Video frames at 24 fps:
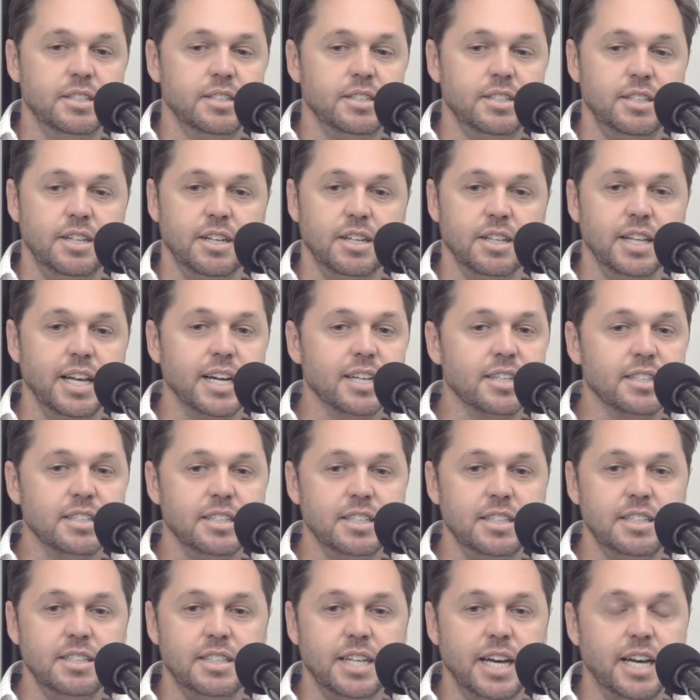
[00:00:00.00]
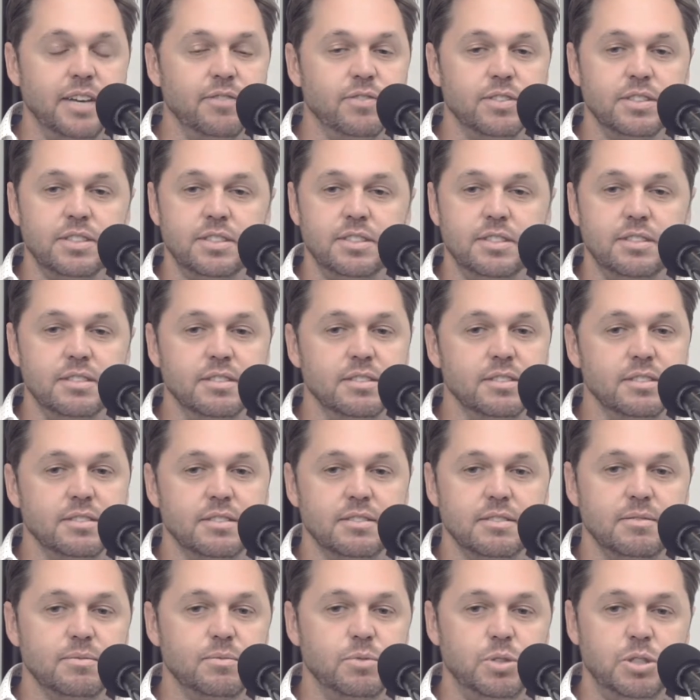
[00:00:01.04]
Luckily, David
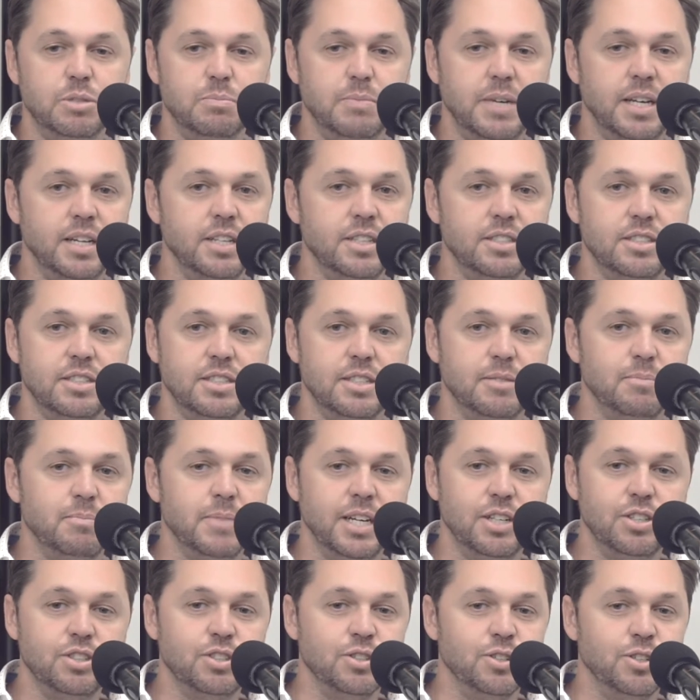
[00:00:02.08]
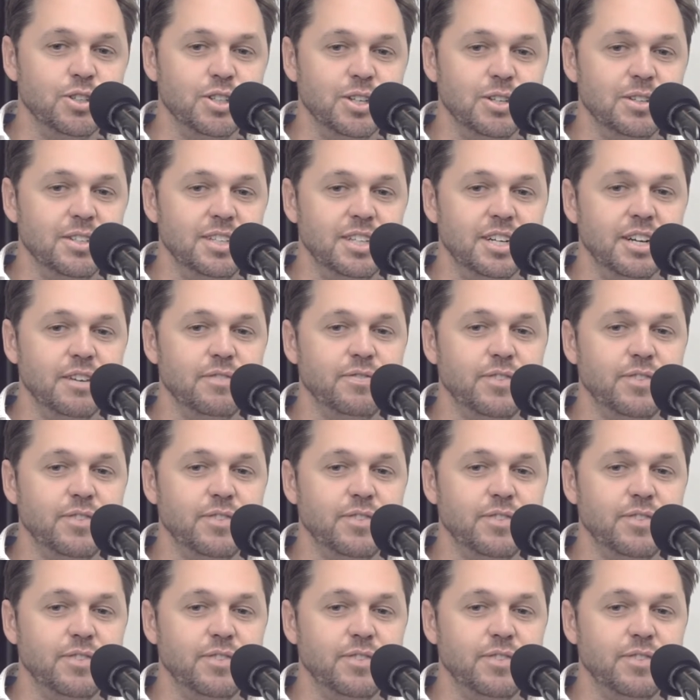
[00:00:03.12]
was managed to make sure that,